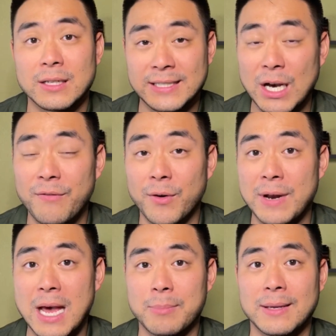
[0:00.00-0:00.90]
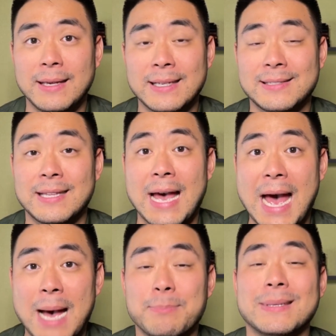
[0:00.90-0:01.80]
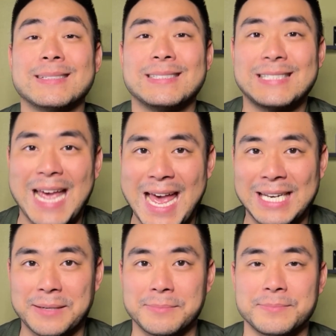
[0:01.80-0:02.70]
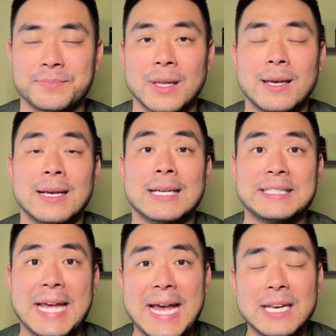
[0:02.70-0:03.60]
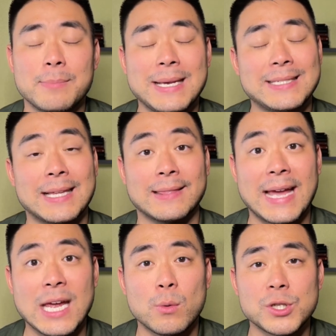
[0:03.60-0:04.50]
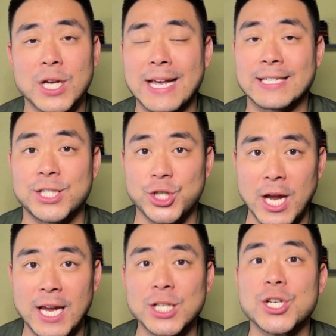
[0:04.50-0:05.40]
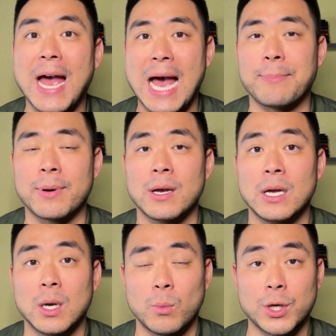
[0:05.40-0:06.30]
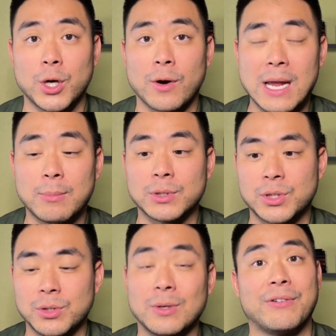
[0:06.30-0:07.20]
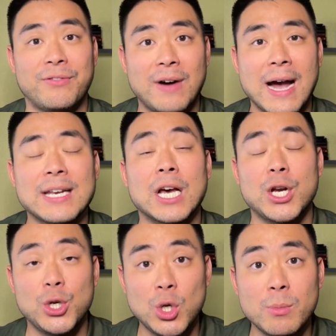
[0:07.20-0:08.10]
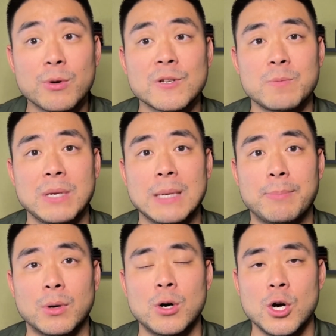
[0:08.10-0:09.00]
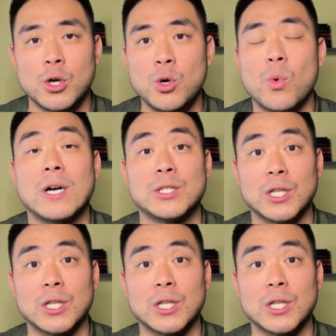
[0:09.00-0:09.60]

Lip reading: cell phone app is the app Tandem. Tandem is a language exchange app where you're able to find numerous people who want to